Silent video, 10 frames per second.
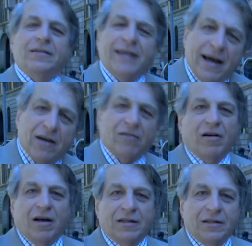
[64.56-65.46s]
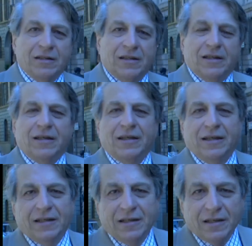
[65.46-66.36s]
Tehran,
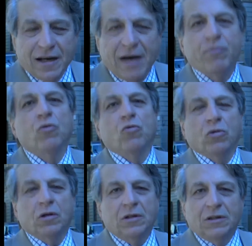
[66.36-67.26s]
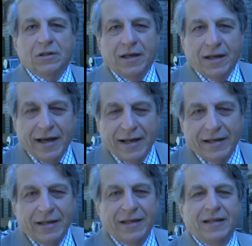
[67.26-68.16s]
in Kabul, and
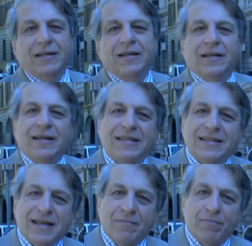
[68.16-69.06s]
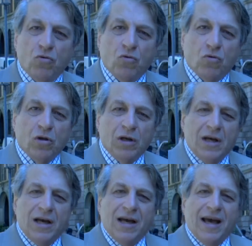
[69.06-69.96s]
in Istanbul,
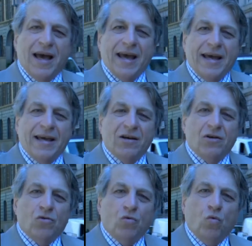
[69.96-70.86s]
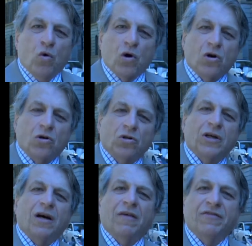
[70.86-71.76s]
a world
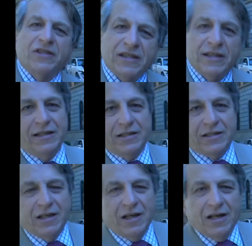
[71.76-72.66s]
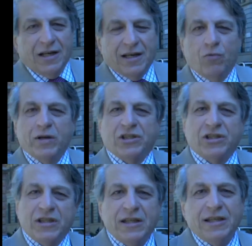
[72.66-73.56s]
of cities in which
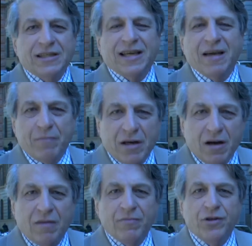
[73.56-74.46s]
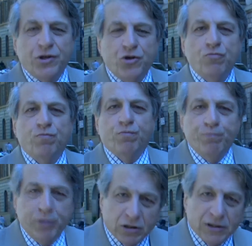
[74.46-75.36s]
cities can become the new
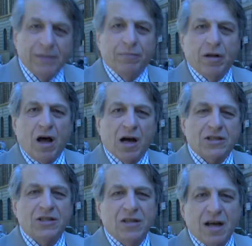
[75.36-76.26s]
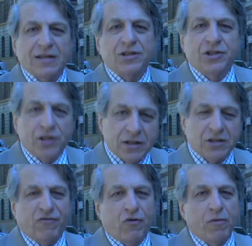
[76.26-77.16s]
building blocks, not just
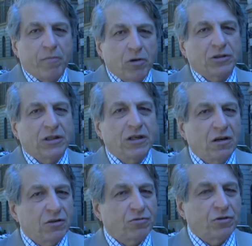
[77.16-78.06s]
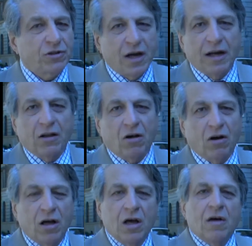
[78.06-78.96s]
for multicultural
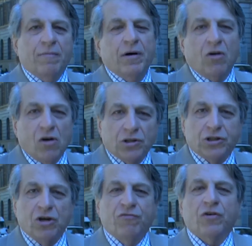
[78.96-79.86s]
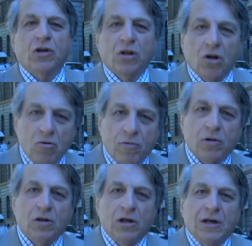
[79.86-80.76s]
dialogue, but also for
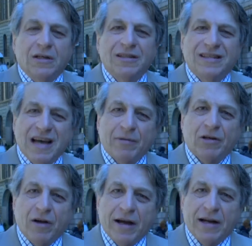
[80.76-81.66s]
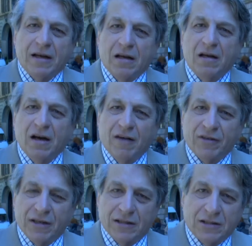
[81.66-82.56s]
global democratic
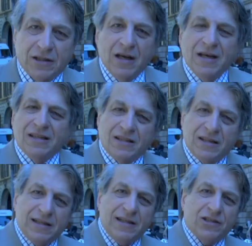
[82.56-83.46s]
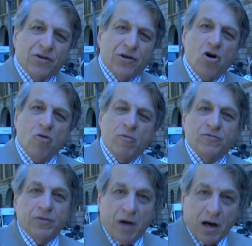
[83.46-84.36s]
governance. Cities are the home of
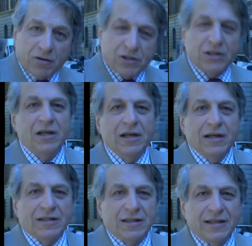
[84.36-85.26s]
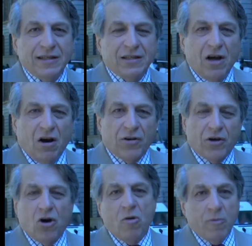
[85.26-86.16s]
democracy, cities are the
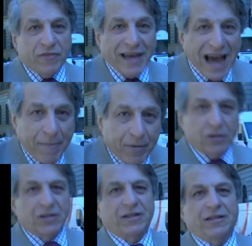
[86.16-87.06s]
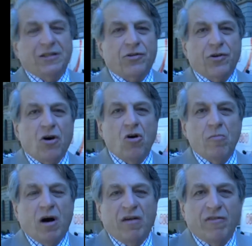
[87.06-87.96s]
home of capital, cities are the home
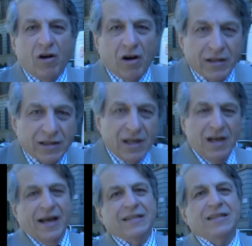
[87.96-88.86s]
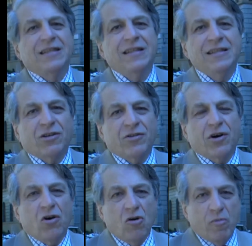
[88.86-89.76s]
of art, and cities are the
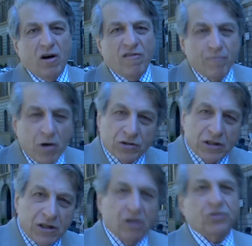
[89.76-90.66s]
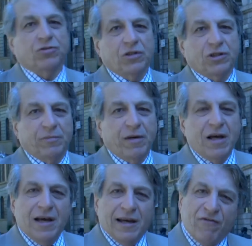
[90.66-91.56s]
home of multiculturalism.
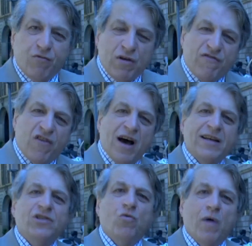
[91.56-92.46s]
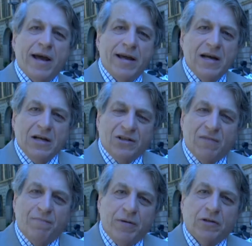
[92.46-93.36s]
If we find a way
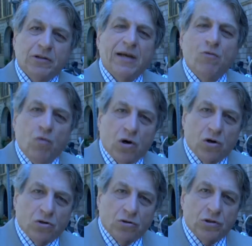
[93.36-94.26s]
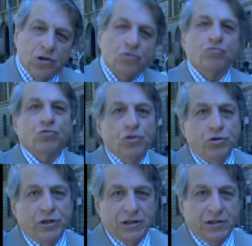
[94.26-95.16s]
to build a world
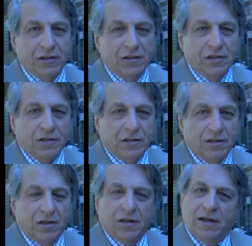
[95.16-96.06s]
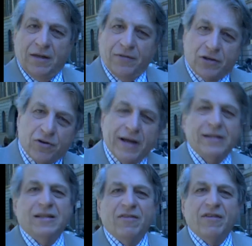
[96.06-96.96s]
rooted in the
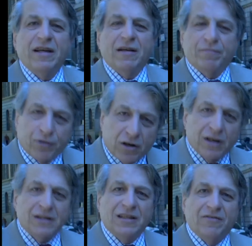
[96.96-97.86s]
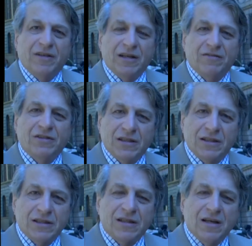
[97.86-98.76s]
creativity and productivity of
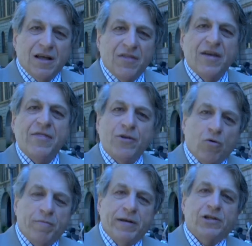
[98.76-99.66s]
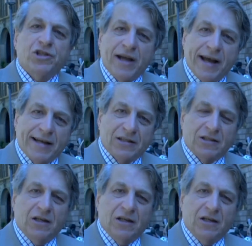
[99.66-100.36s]
cities, then there will be a chance